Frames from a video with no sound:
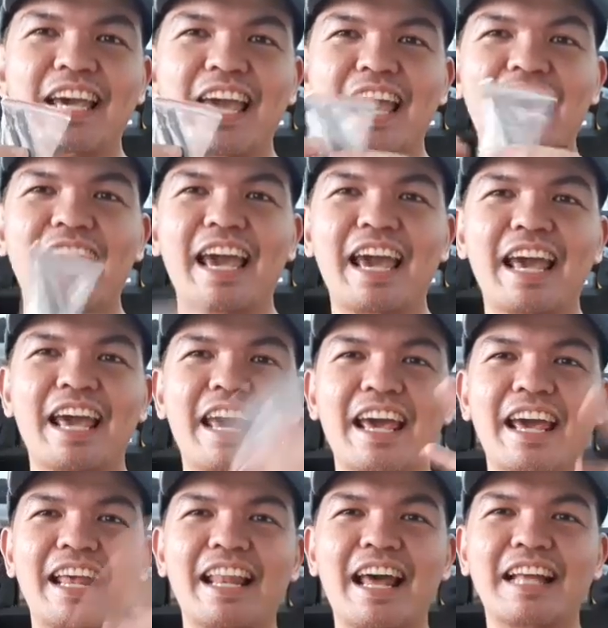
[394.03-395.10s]

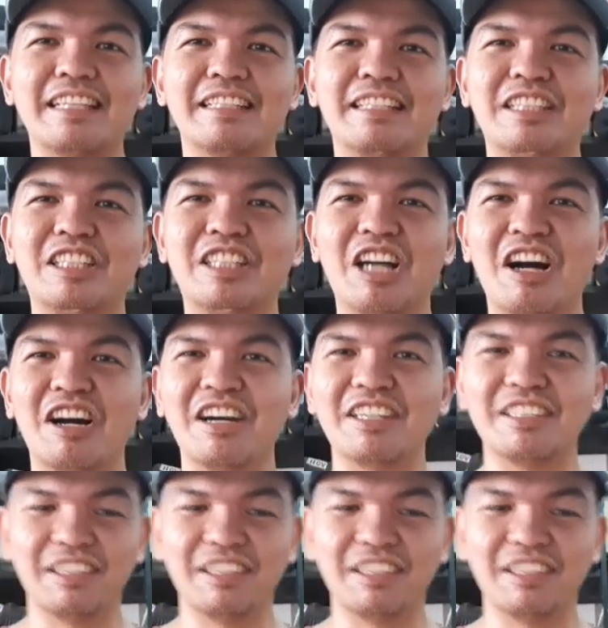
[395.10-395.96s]
and that's junk.